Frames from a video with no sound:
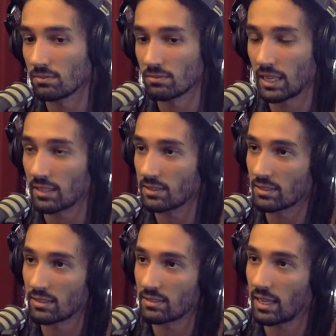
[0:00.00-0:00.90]
tests
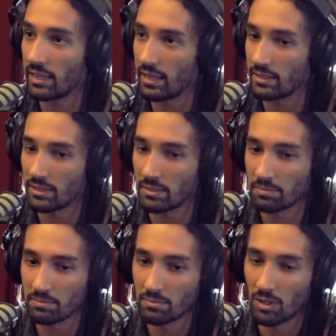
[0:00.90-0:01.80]
because I had
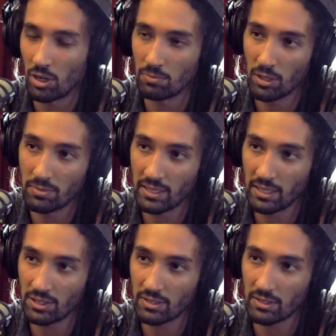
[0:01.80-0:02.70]
heart
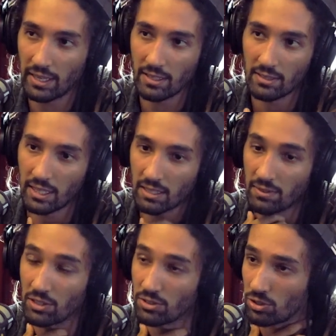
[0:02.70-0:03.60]
palpitations. I had like a
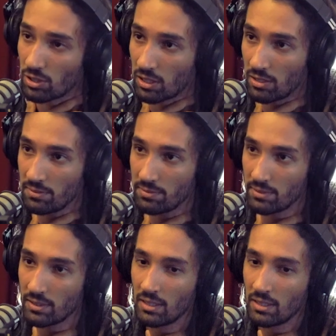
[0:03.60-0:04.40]
very strong cough,